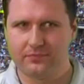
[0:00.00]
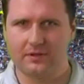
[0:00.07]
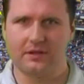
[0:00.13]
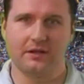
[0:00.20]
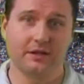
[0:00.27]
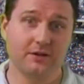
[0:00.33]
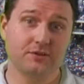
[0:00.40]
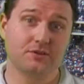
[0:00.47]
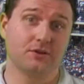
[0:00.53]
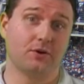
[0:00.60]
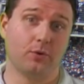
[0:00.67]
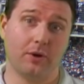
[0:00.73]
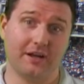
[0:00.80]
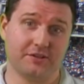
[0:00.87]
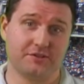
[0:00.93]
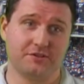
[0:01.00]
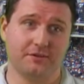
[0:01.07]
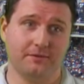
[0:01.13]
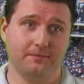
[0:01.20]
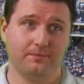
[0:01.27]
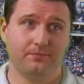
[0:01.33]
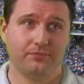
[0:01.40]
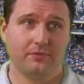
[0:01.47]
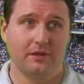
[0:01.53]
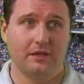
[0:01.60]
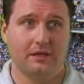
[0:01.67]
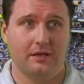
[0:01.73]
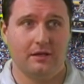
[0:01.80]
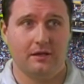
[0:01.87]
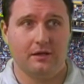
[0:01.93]
And here's the question
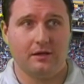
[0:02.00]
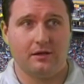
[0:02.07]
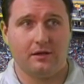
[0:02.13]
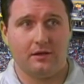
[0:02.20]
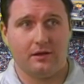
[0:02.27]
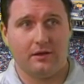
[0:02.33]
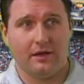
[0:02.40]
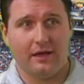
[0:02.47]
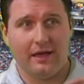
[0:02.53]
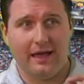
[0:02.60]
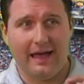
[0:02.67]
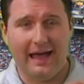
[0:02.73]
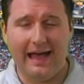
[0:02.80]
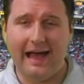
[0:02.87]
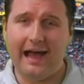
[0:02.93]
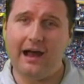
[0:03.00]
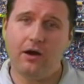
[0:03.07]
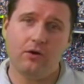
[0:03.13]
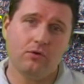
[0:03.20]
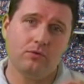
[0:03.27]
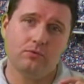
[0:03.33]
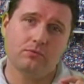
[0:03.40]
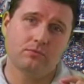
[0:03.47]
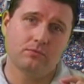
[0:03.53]
How